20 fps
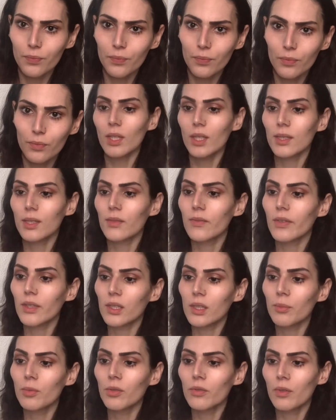It's a
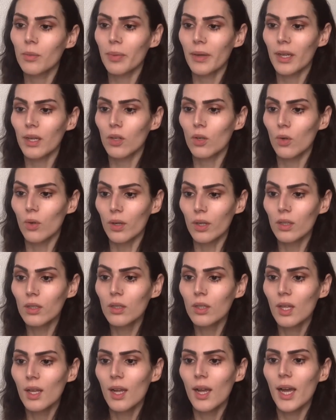visible repair oil,
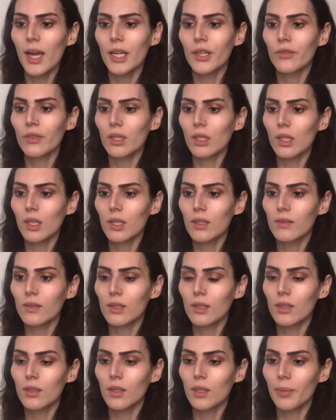and it relieves
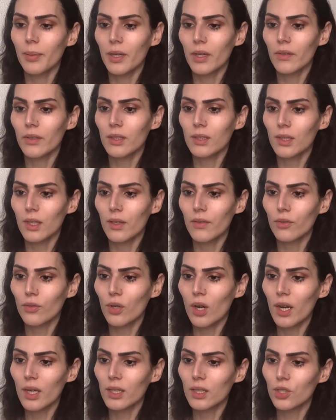the appearance of
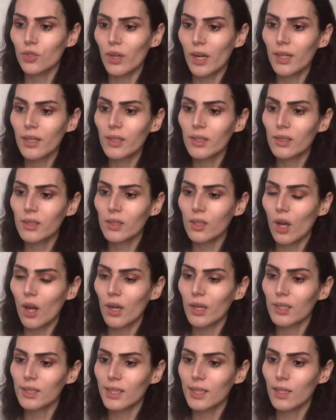chronic dryness,
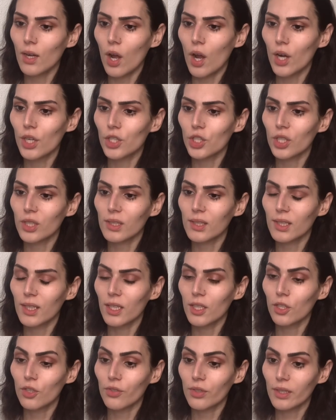scars, and harsh
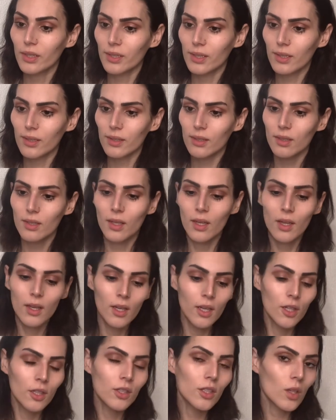skin creases.
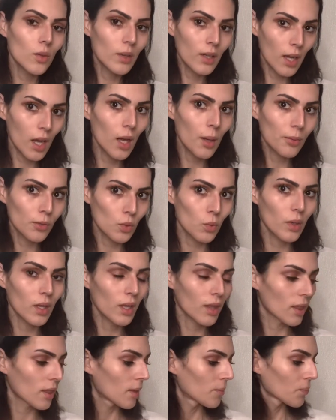So it helps with
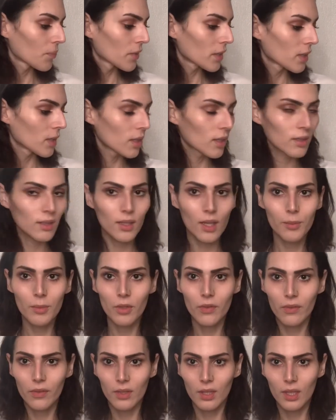some
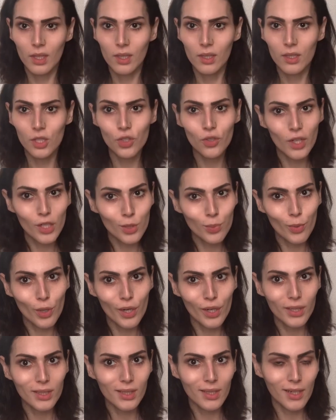of the stretch
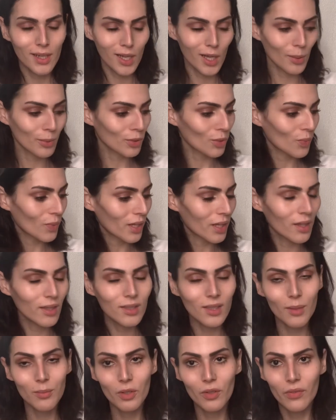marks, and it helps with
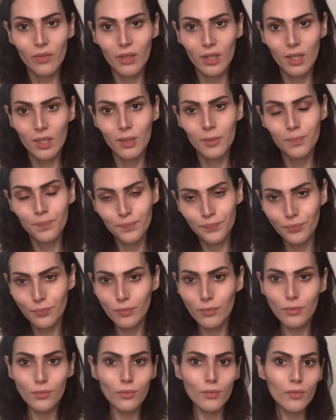some of the
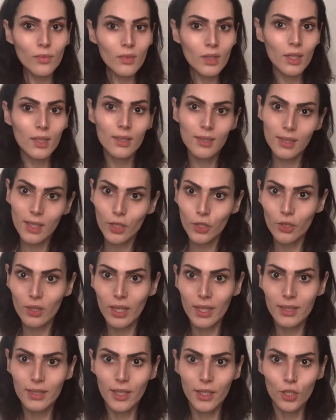
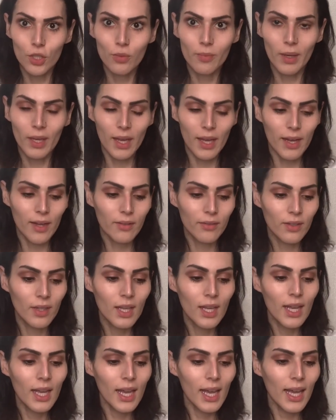cellulite that you may have.
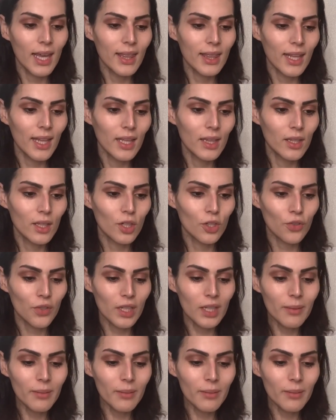And then the cream